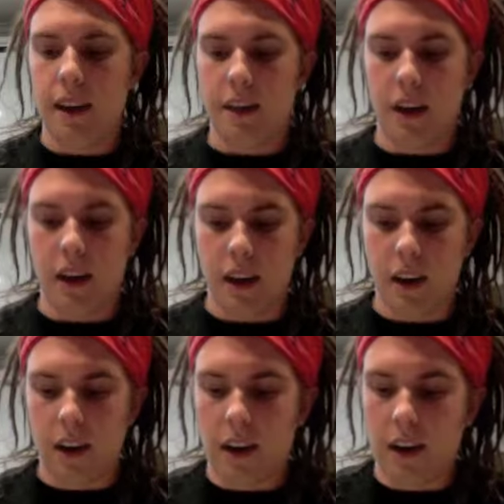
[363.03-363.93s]

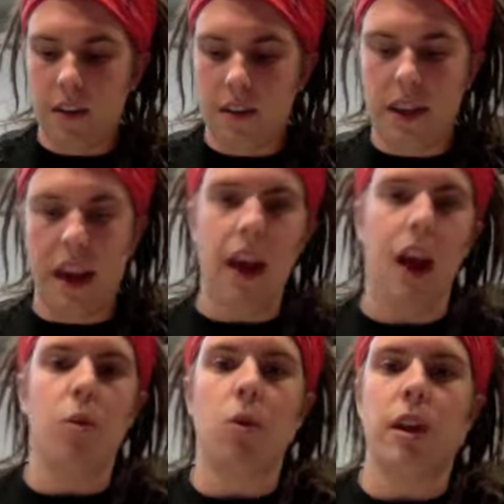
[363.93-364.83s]
the
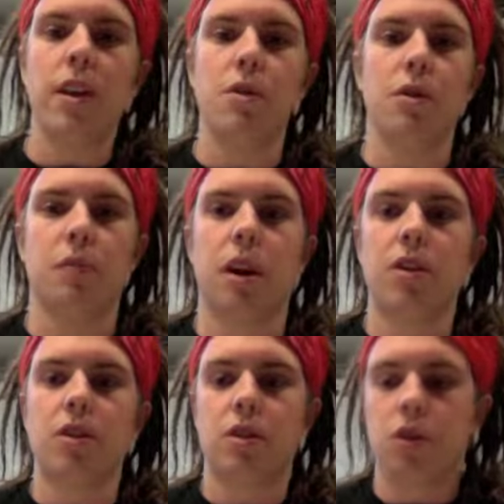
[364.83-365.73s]
AI won't hit you as
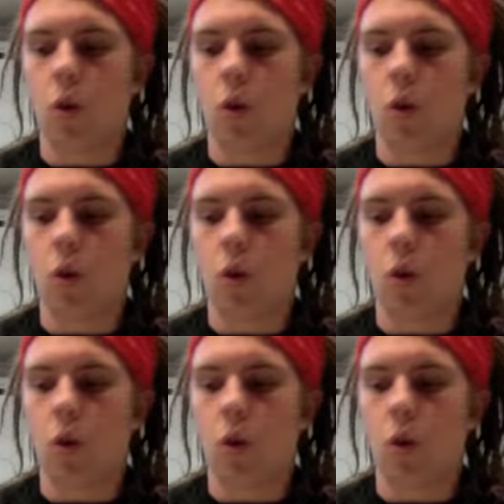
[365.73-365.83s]
much,